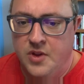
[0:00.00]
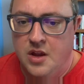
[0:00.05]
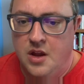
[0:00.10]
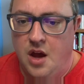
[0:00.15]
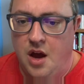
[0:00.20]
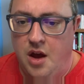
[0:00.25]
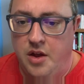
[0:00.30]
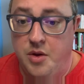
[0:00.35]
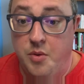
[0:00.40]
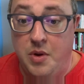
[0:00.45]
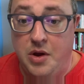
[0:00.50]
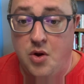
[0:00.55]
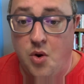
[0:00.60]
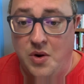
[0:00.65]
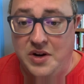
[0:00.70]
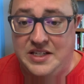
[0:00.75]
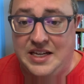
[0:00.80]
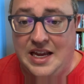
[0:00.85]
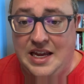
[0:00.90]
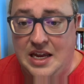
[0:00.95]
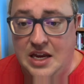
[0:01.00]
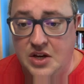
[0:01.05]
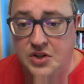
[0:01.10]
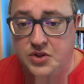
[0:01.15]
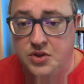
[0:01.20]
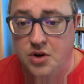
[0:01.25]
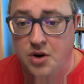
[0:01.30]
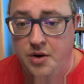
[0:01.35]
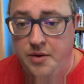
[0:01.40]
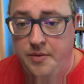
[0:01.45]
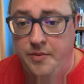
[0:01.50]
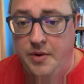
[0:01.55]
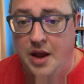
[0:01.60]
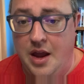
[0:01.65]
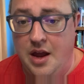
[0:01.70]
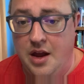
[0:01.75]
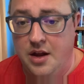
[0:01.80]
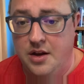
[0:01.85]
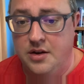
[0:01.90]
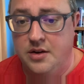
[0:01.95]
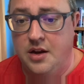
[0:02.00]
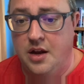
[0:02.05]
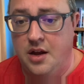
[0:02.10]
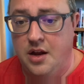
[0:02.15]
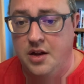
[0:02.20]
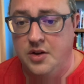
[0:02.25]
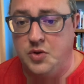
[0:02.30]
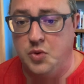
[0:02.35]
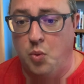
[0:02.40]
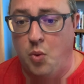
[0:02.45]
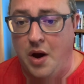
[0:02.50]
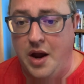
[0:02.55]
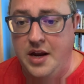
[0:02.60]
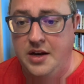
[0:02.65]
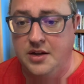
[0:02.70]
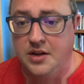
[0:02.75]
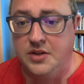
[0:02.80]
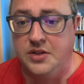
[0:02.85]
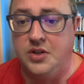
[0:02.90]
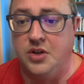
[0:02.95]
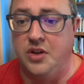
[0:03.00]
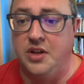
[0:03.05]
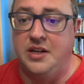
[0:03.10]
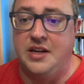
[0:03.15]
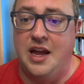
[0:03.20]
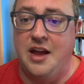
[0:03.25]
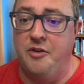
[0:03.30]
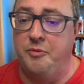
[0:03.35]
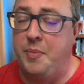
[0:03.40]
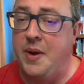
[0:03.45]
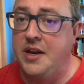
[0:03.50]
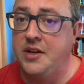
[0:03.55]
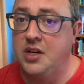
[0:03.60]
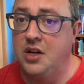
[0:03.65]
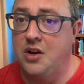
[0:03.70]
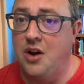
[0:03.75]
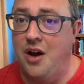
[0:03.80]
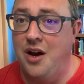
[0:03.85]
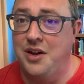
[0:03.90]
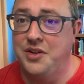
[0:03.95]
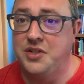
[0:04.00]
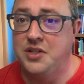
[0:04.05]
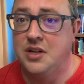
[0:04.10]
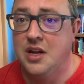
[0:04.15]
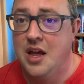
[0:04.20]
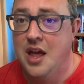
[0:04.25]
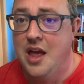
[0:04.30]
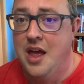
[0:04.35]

Then we go into Easter, and it's white until the day of Pentecost,